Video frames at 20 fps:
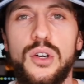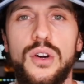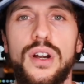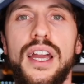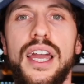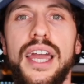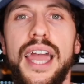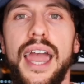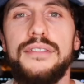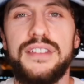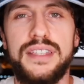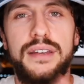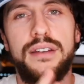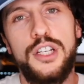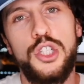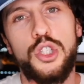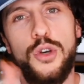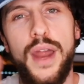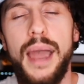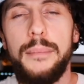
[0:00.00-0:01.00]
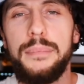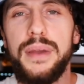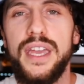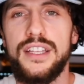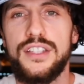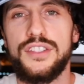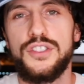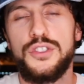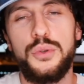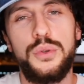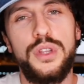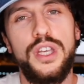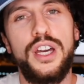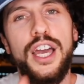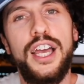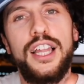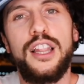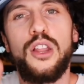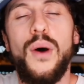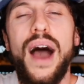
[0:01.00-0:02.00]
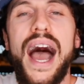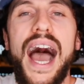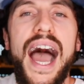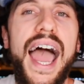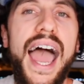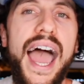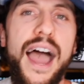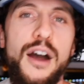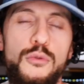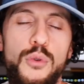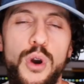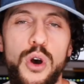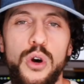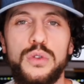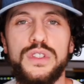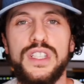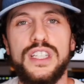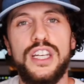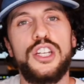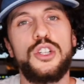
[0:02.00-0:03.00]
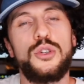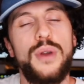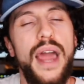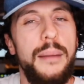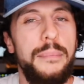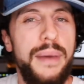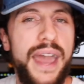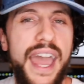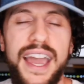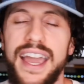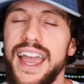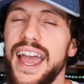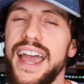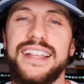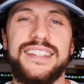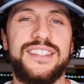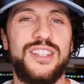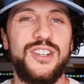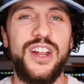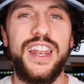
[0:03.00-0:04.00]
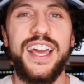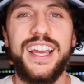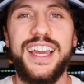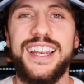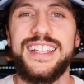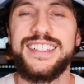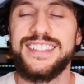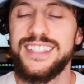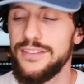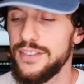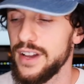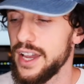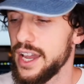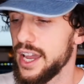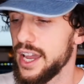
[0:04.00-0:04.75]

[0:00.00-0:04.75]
or every time the trap hits, do the little hi-hat rolls and the trap hi-hats and all that kind of stuff.